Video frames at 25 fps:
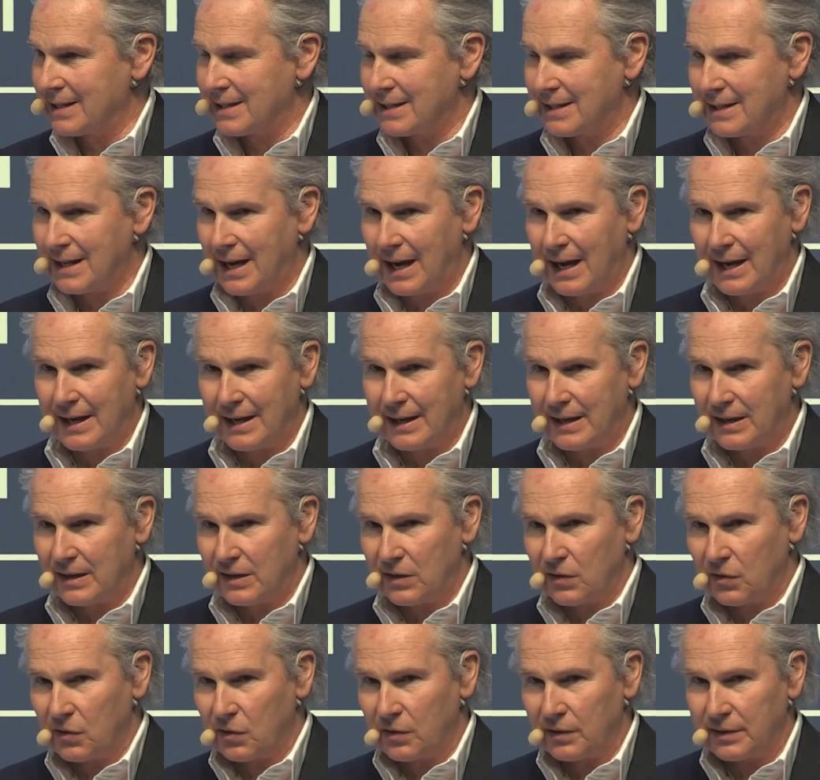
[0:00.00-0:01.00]
dotted
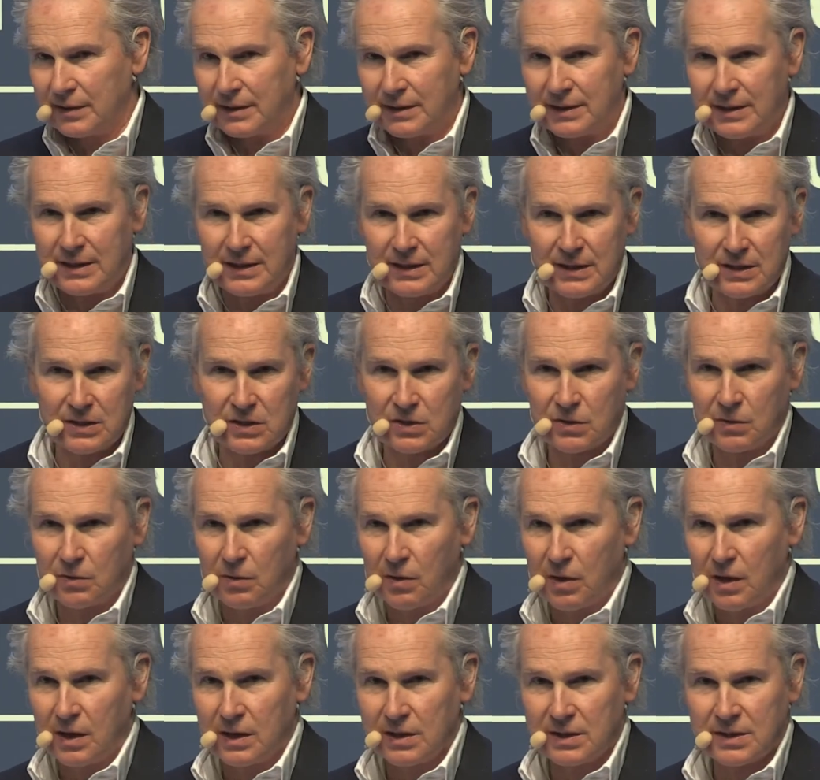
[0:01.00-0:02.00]
and all the T's
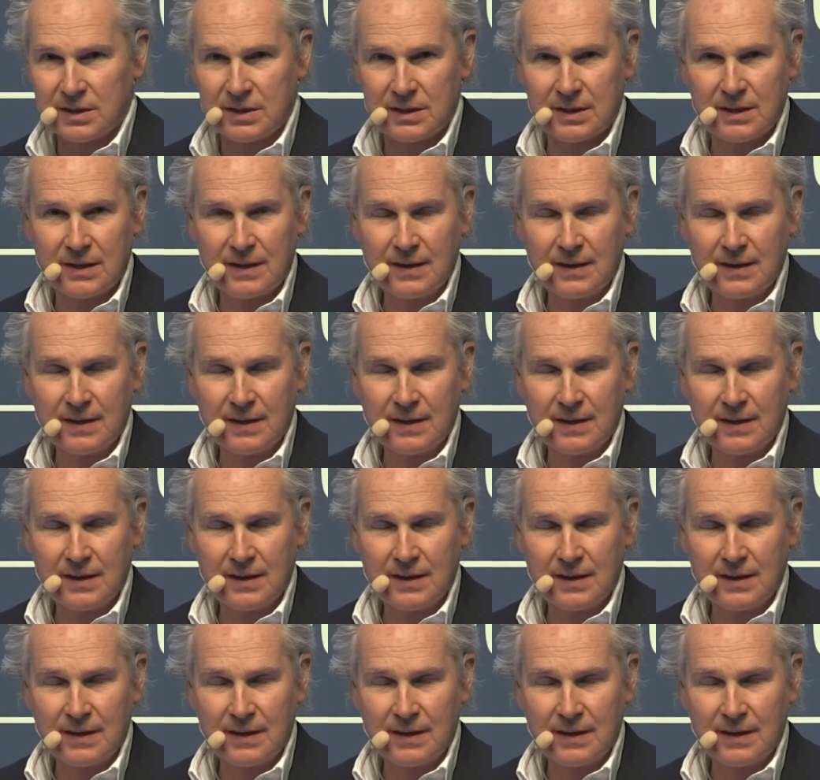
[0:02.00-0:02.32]
crossed.